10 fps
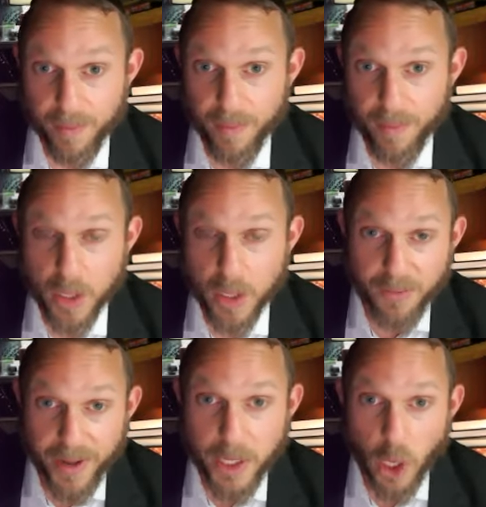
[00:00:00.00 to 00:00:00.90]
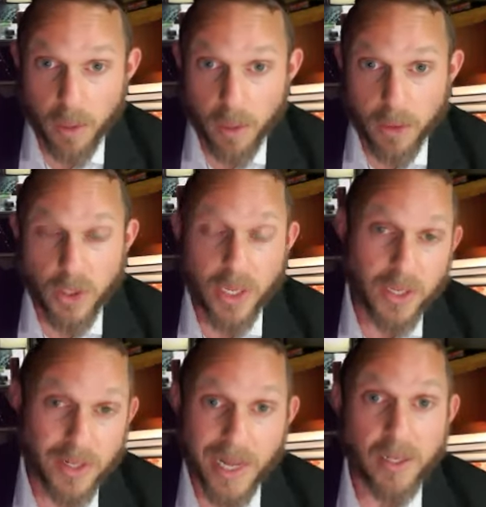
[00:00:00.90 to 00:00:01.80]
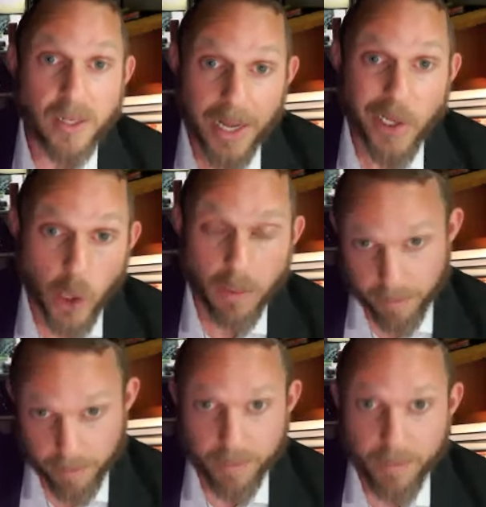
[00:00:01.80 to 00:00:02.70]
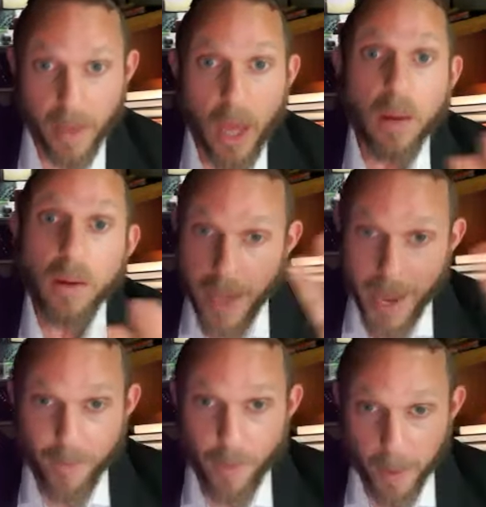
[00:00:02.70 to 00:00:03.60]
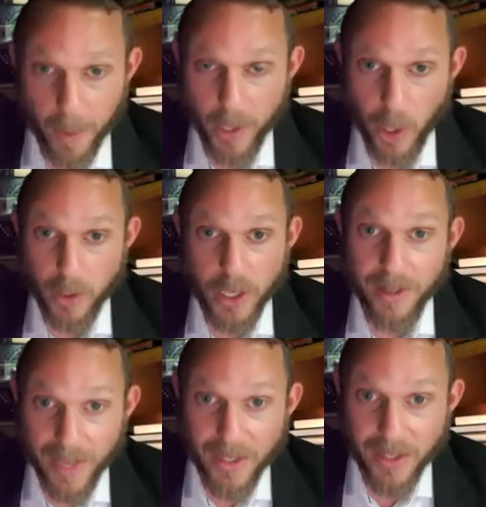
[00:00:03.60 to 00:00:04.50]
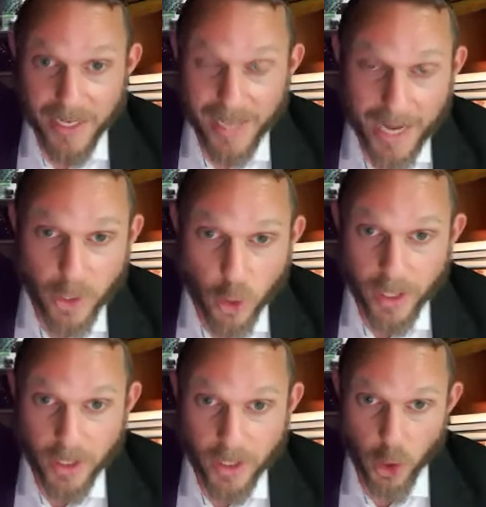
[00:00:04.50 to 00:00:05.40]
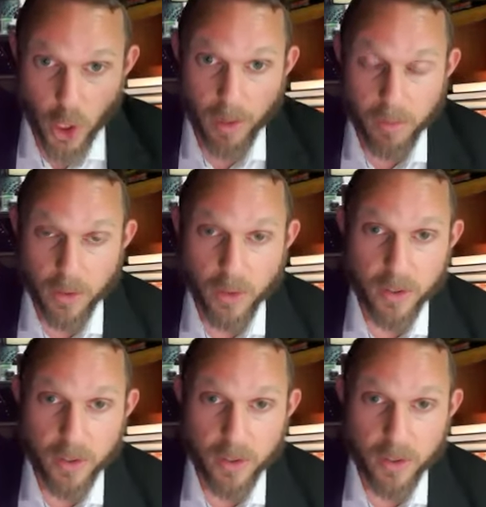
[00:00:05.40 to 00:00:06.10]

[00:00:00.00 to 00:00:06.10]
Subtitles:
Because the fake chocolate mousse doesn't taste as good. Everybody knows that it doesn't taste as good as the chocolate mousse.